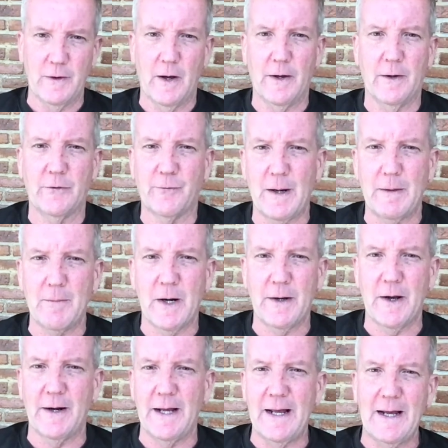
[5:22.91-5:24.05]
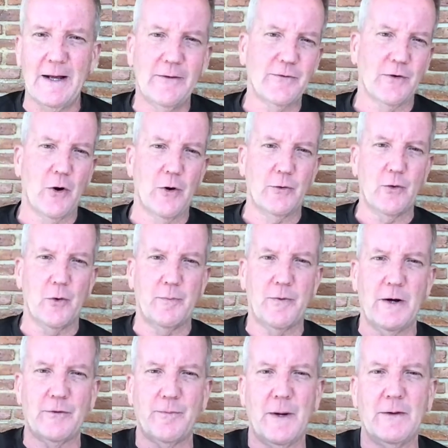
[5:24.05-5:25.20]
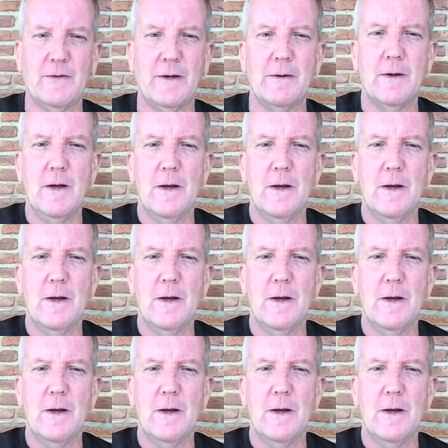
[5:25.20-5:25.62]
I'm spending money on ads and hardcore prospecting.